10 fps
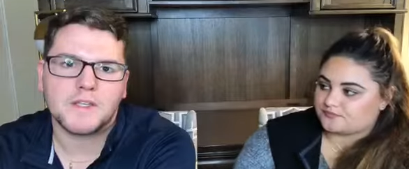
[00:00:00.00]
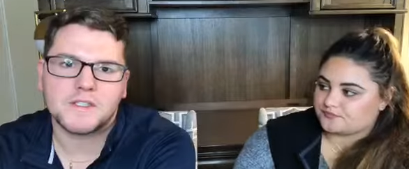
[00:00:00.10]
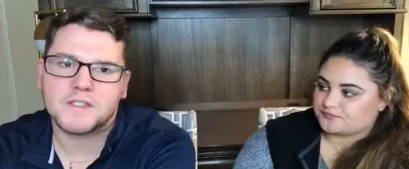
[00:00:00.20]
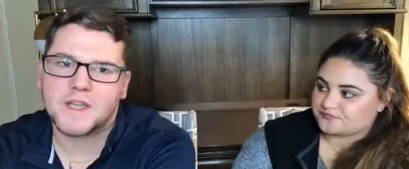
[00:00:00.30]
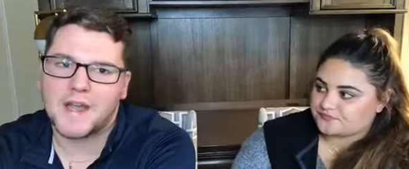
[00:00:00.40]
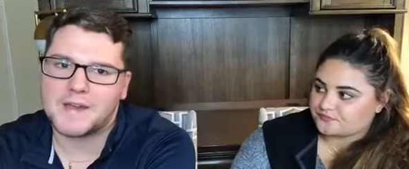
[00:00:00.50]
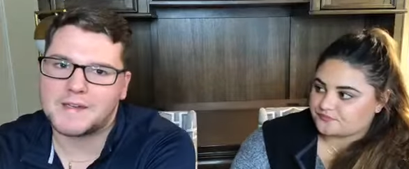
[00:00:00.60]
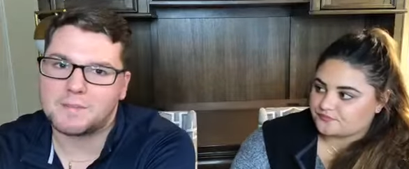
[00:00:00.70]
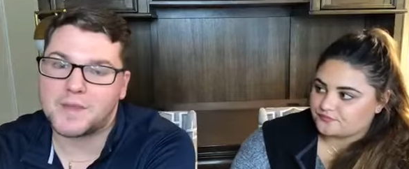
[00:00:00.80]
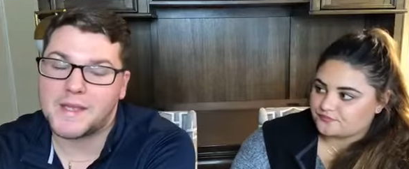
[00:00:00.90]
Speaker 1: It just kind
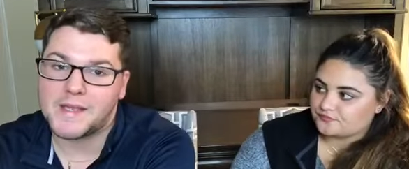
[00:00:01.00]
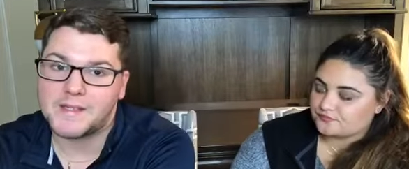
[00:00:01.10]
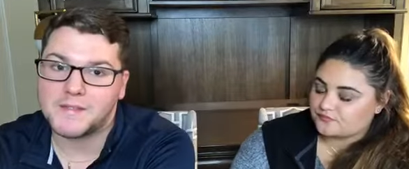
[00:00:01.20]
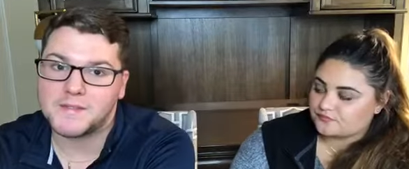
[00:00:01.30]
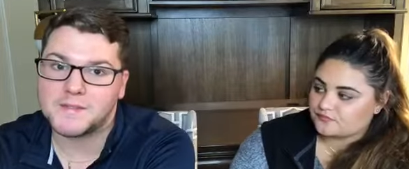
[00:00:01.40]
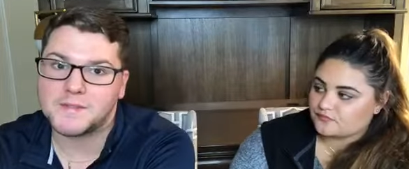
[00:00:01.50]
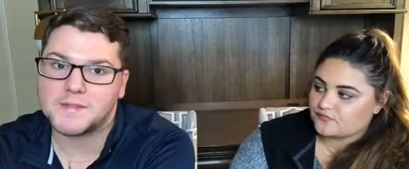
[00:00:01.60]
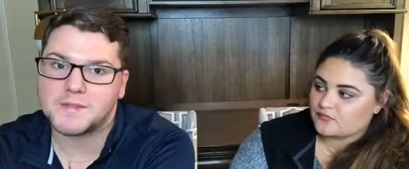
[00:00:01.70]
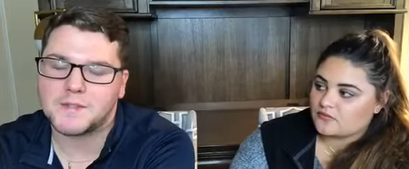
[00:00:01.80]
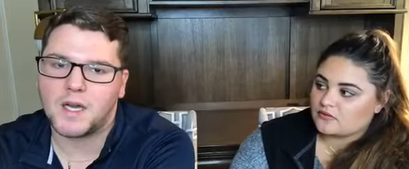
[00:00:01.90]
of
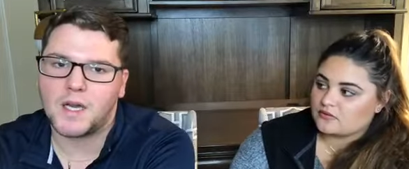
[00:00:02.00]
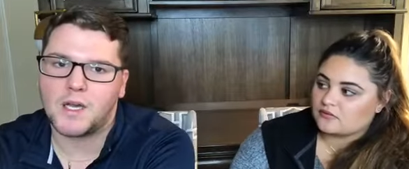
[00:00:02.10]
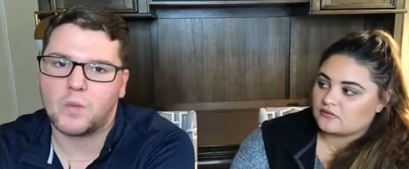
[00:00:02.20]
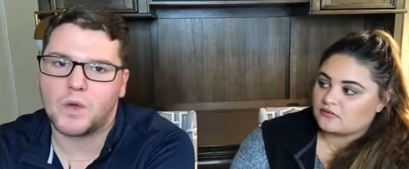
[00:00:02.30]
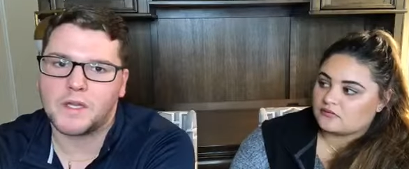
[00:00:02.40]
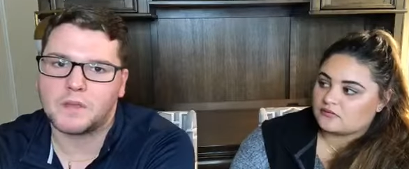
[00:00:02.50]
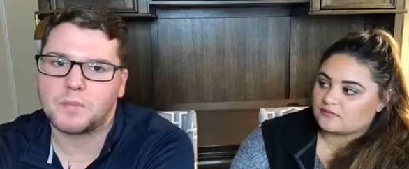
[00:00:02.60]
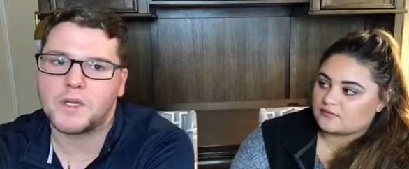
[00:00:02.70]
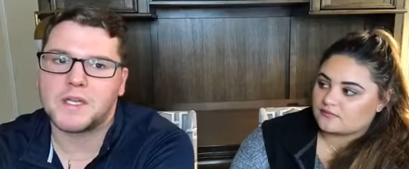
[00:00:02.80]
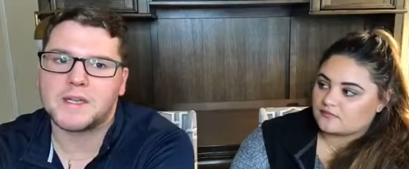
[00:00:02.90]
depends on what you're
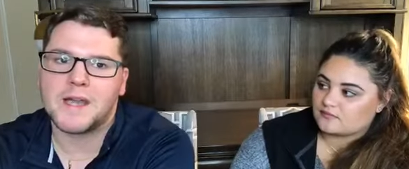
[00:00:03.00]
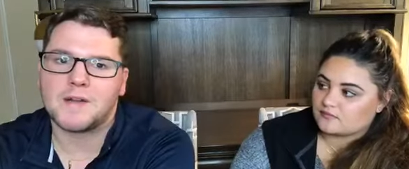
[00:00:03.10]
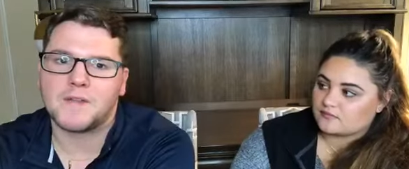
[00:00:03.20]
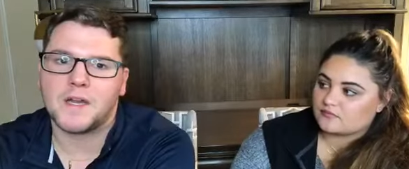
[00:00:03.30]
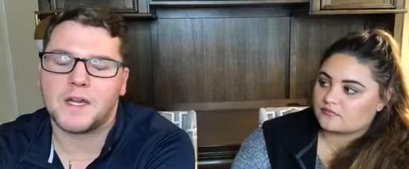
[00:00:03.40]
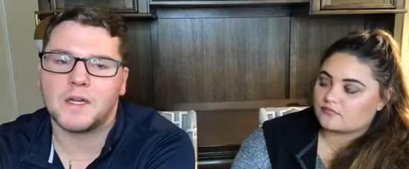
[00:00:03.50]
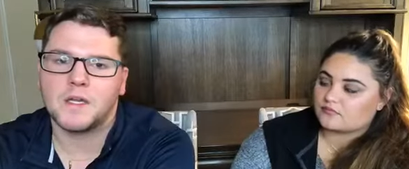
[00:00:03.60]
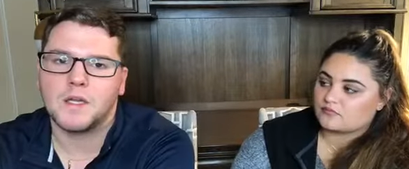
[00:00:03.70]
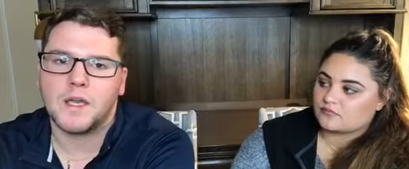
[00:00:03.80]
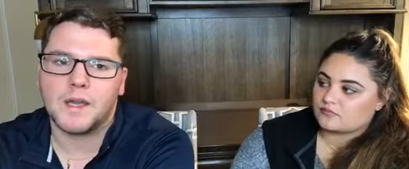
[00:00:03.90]
putting down there
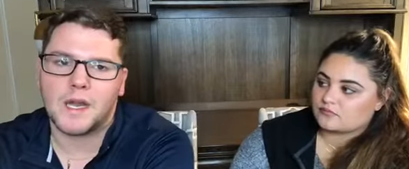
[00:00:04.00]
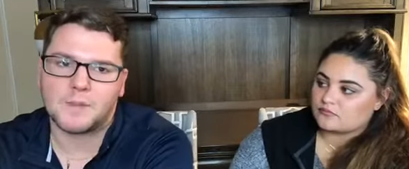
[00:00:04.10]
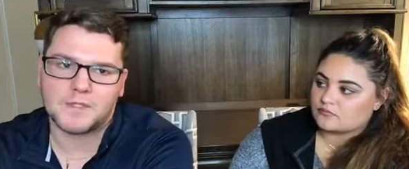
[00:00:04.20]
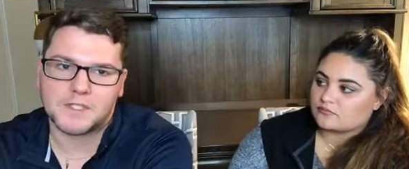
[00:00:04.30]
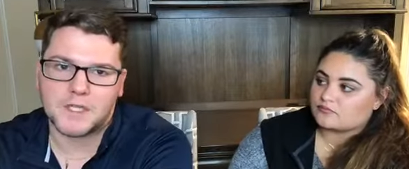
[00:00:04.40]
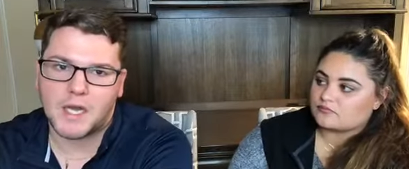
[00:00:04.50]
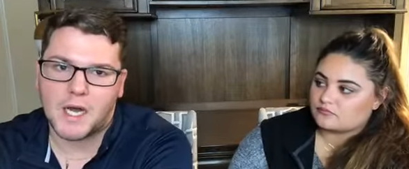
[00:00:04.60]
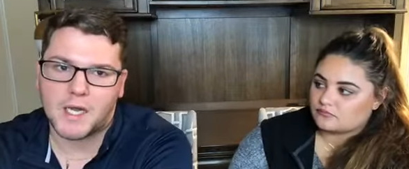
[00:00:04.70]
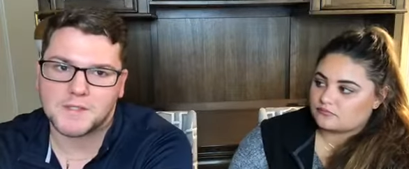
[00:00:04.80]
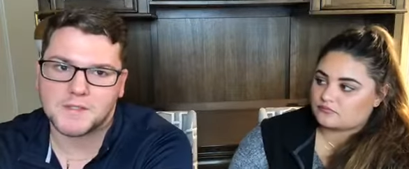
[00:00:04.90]
and how much it
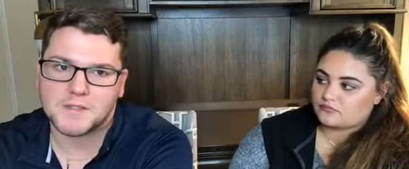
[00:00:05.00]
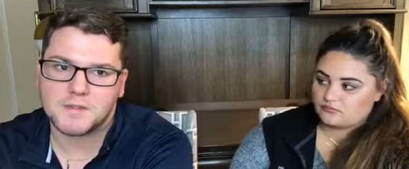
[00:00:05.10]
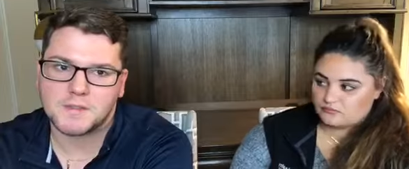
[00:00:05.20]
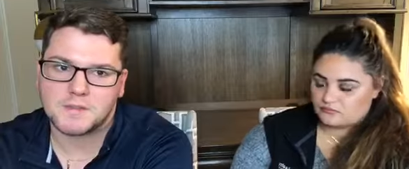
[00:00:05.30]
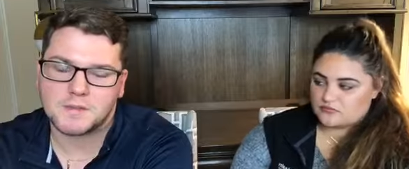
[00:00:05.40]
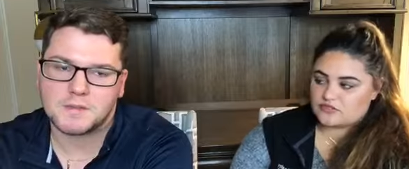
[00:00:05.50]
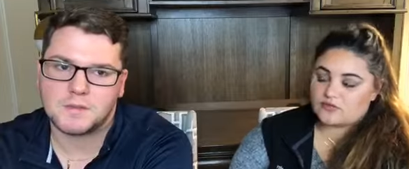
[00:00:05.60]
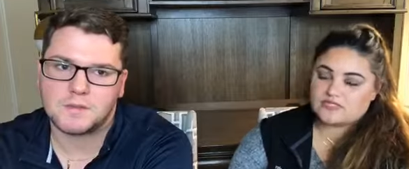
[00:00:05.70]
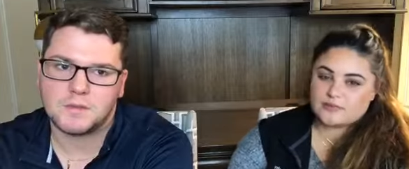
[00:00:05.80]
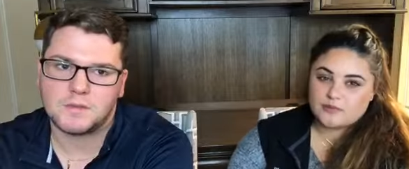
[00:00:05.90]
costs.
Speaker 2: So
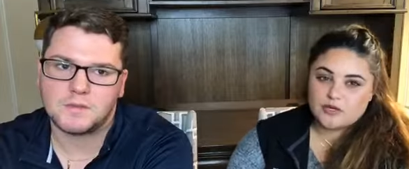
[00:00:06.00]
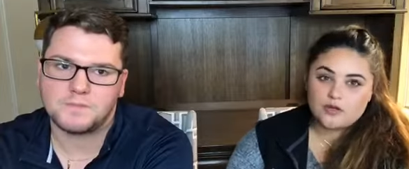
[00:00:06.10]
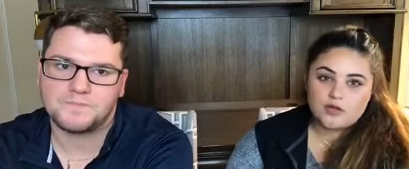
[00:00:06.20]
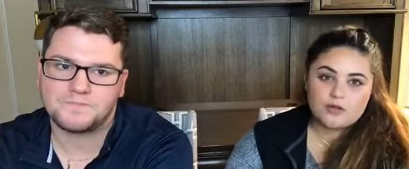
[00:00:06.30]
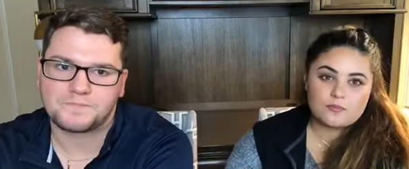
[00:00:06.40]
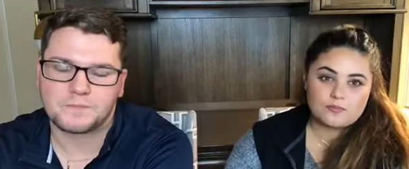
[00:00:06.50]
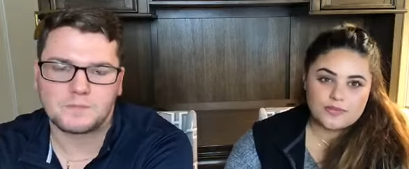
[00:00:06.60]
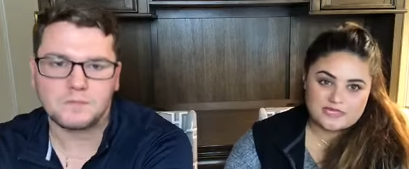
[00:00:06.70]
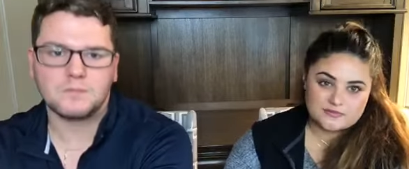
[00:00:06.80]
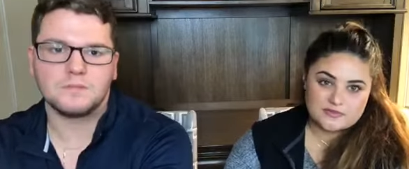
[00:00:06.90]
a typical
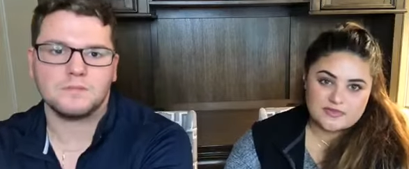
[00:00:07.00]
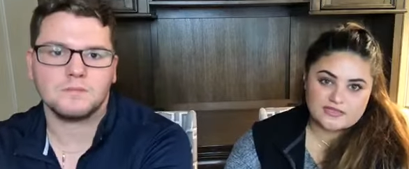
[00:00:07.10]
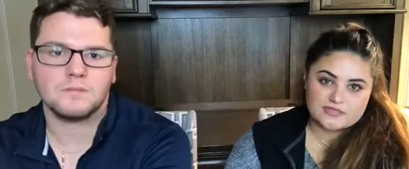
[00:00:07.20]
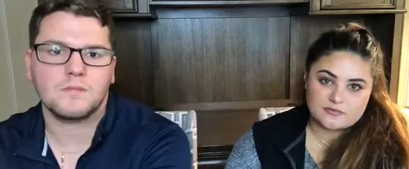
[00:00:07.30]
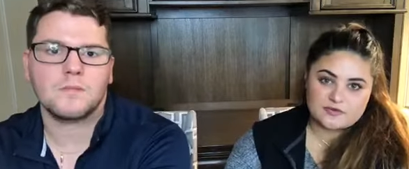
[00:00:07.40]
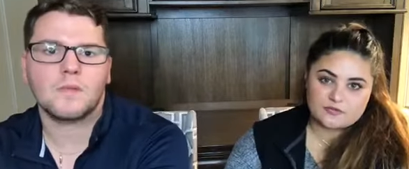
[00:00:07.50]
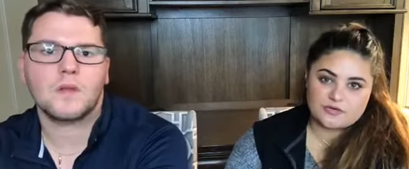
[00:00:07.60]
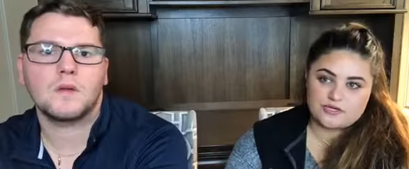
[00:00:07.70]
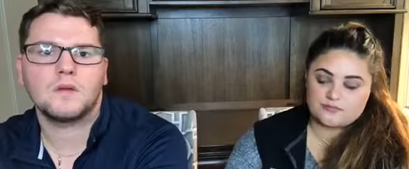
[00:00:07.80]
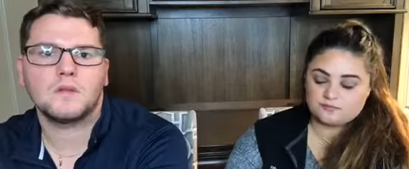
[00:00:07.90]
basement that someone
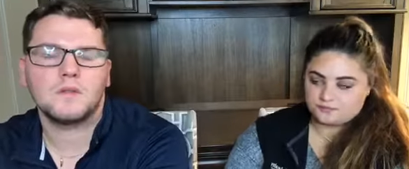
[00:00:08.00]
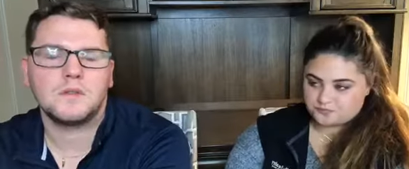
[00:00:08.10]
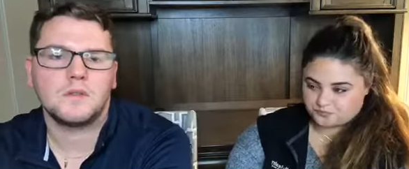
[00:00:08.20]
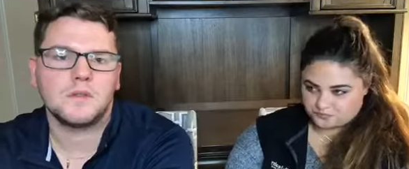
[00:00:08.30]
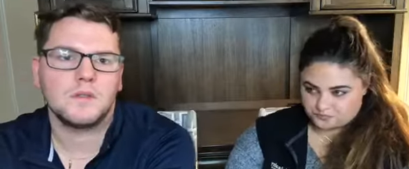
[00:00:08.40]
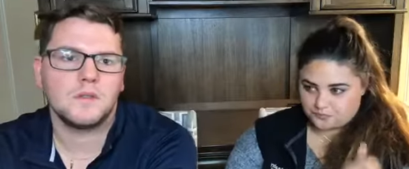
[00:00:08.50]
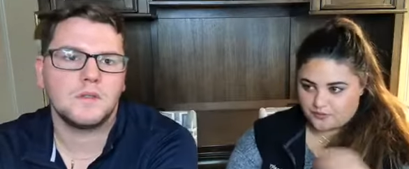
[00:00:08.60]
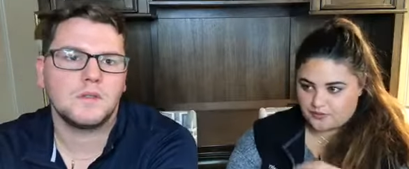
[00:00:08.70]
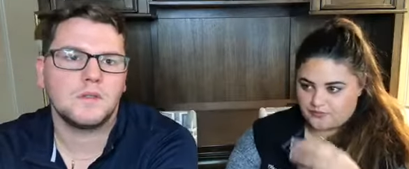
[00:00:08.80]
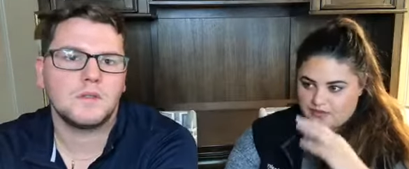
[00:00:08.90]
would
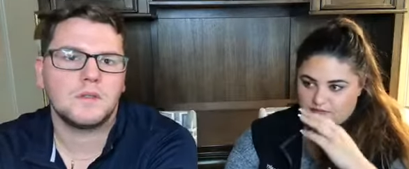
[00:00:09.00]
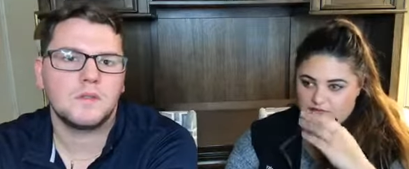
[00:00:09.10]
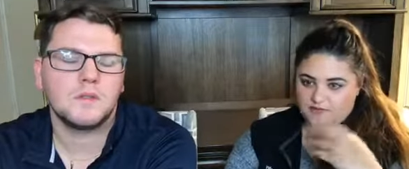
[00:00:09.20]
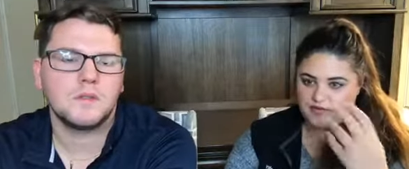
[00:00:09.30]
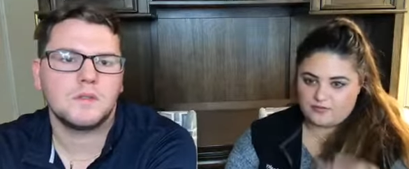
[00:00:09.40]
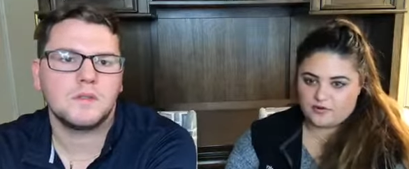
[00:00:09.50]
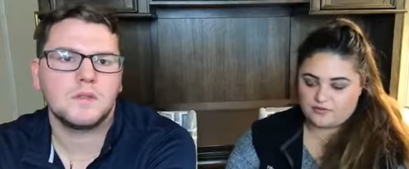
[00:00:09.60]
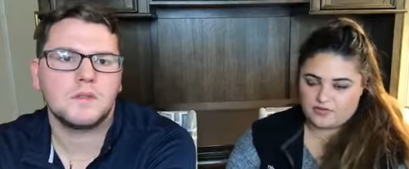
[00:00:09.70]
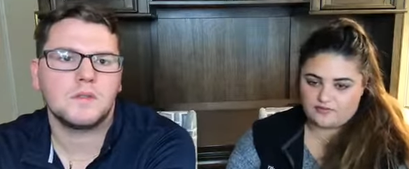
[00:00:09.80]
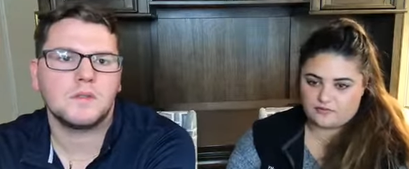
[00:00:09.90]
per, that would pay more
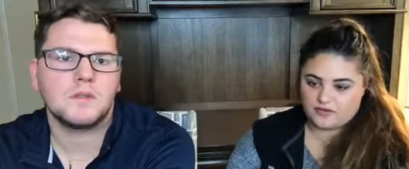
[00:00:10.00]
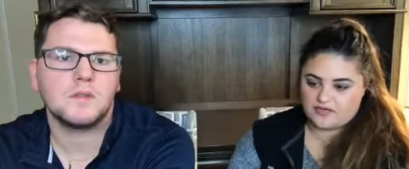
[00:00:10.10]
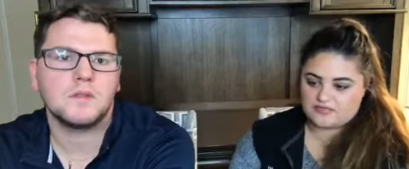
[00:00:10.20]
money for